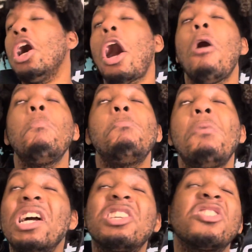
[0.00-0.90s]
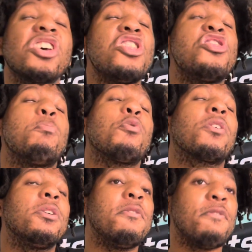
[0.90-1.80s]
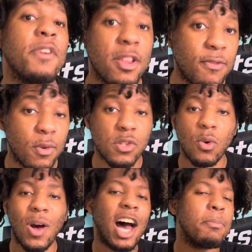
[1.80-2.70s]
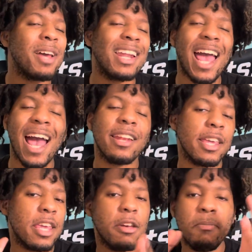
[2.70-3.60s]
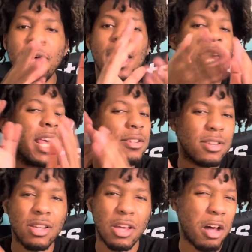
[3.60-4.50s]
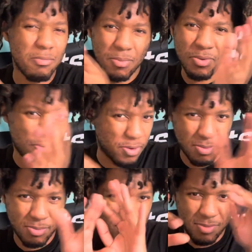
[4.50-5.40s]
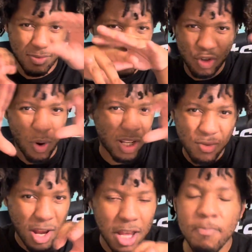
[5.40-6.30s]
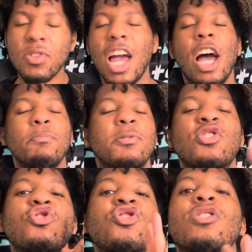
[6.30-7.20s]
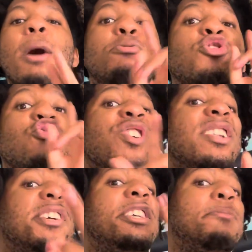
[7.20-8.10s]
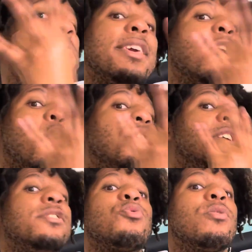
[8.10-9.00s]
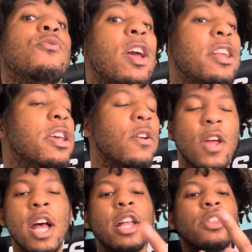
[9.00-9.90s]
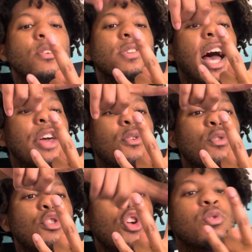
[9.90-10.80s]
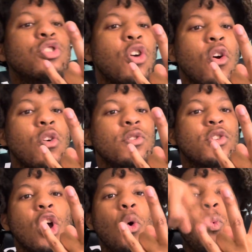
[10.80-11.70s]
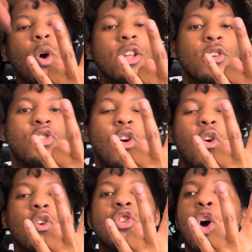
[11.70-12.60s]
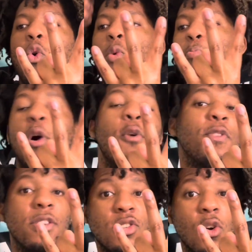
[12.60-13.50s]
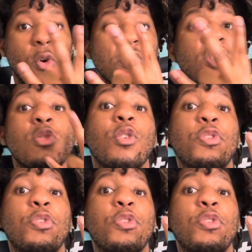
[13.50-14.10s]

amongst the Brooklyn faithful. So I'm not adding him into the joints, right? I'm strictly speaking on these three right here. There's either no stars, one of the stars, or both of the stars. Those are